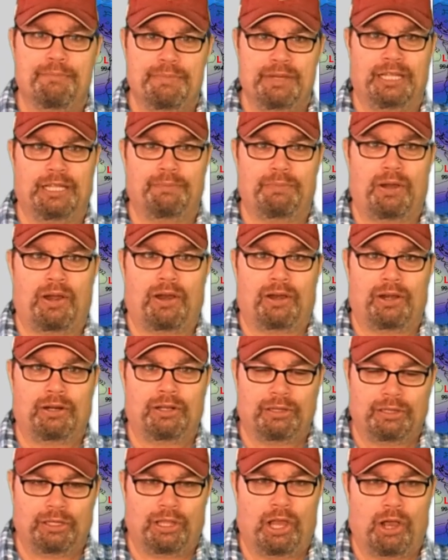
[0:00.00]
millibar
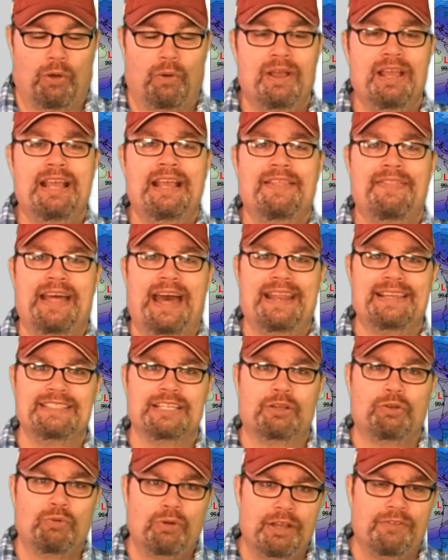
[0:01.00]
low. That is
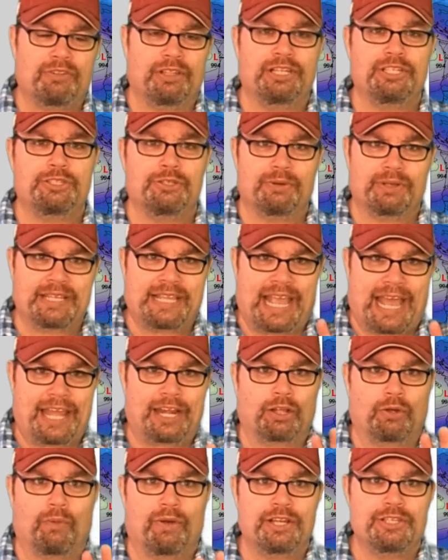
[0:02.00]
equivalent to a
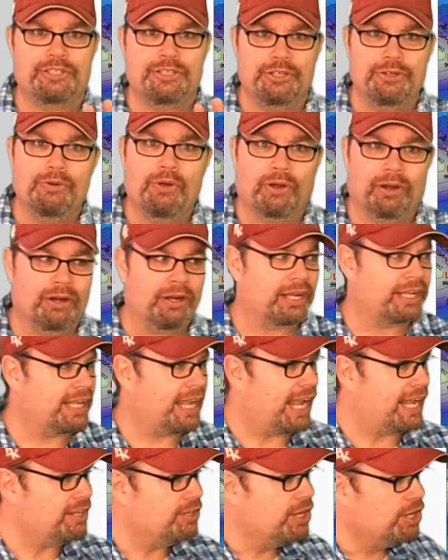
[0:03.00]
Category 2
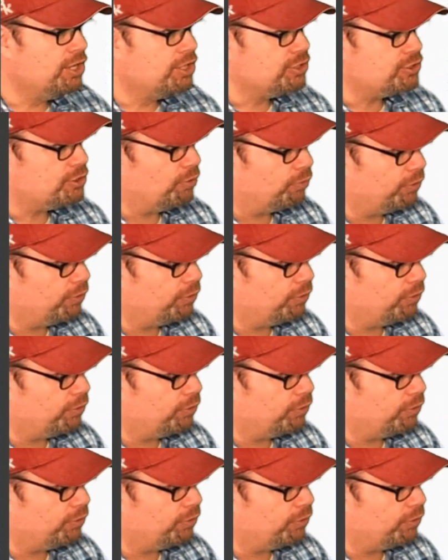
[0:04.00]
hurricane. So